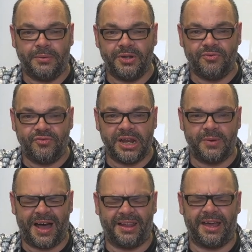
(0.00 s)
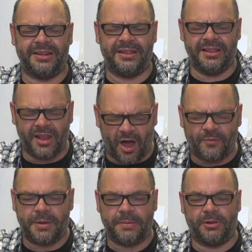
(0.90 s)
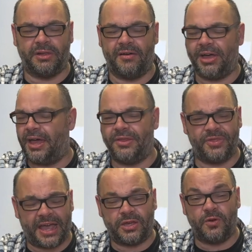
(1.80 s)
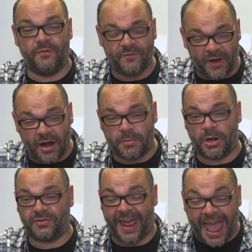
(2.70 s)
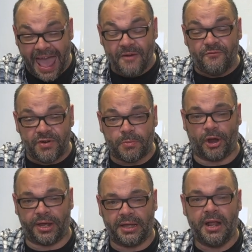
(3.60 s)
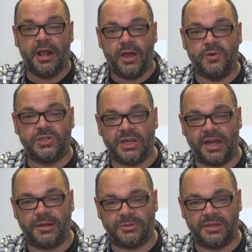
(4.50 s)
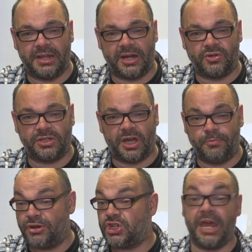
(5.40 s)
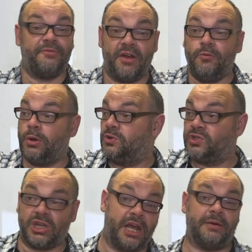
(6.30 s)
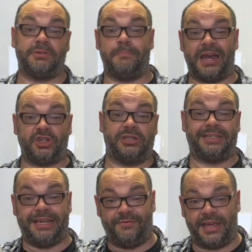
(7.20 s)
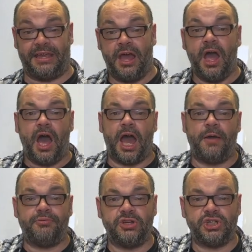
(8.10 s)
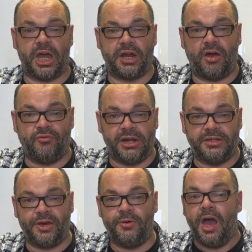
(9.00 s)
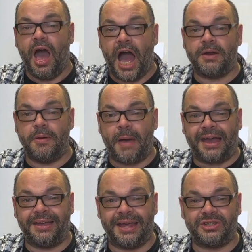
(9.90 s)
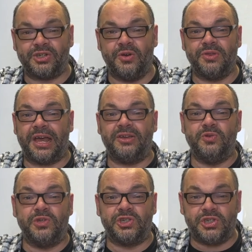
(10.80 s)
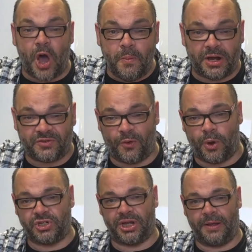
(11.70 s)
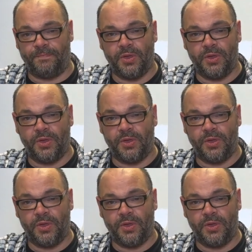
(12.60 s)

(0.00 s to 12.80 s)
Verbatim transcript: We're doing really well, and a lot of people love it. And thank you very much for everybody who signed up to Netrix. I appreciate it. For everyone who signed up to Magic TV, I appreciate that. I really do. I'm going to be back again soon. Thank you so much for watching.